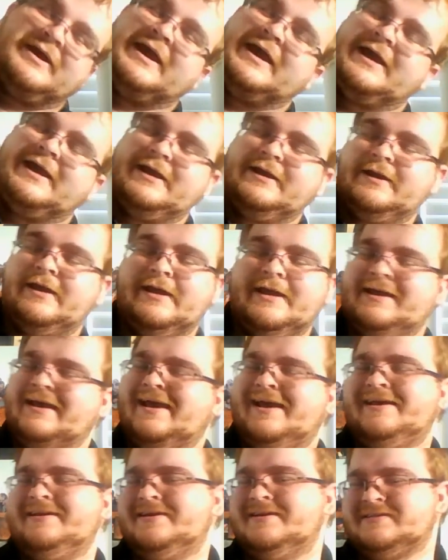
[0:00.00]
8,
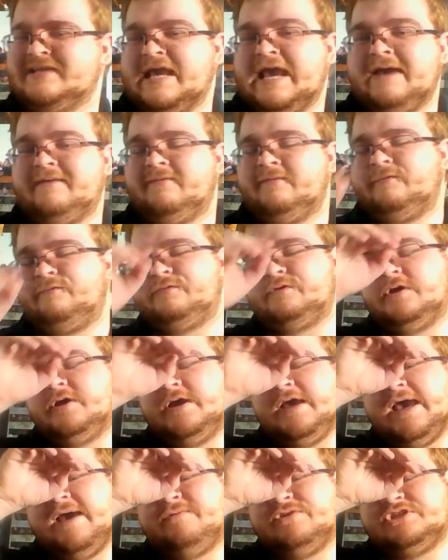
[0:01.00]
it doesn't
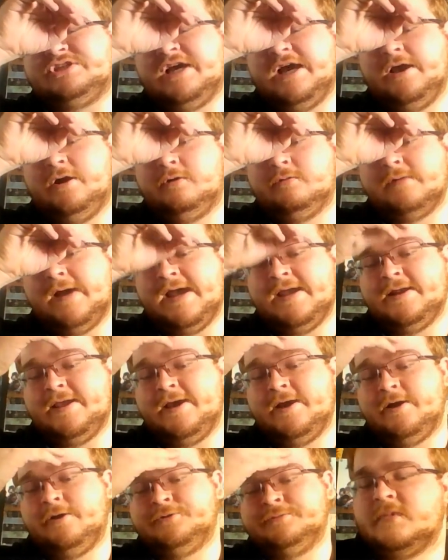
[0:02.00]
have a title right
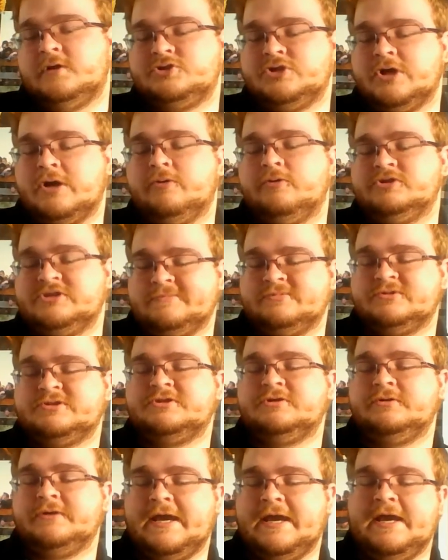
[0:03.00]
now. Star Wars
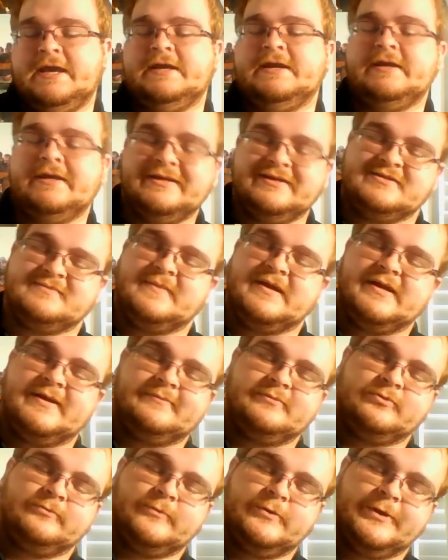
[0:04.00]
Episode 8 is my
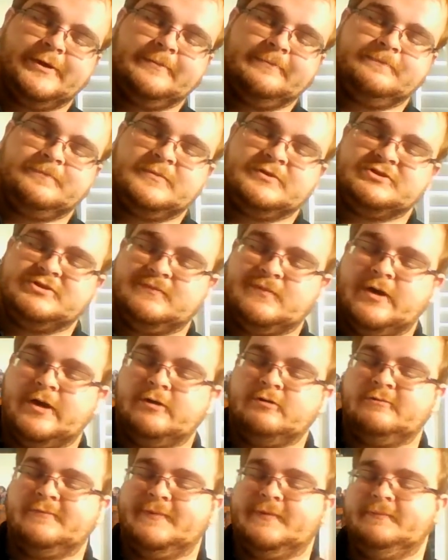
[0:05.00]
number 1. Some
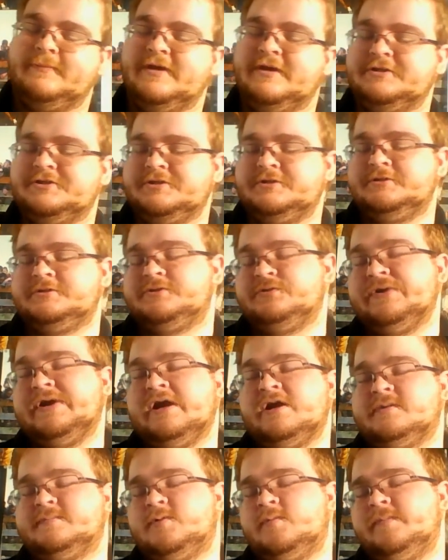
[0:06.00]
honorable mentions,
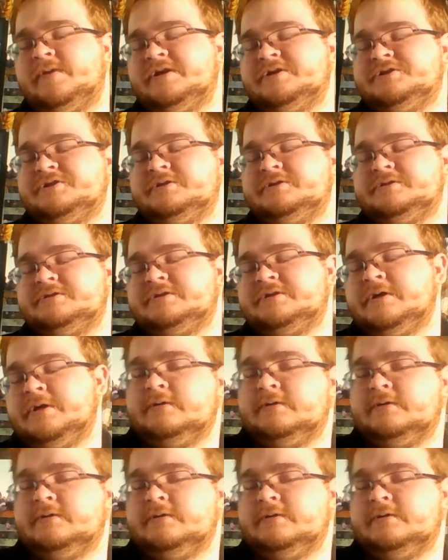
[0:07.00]
3 honorable mentions.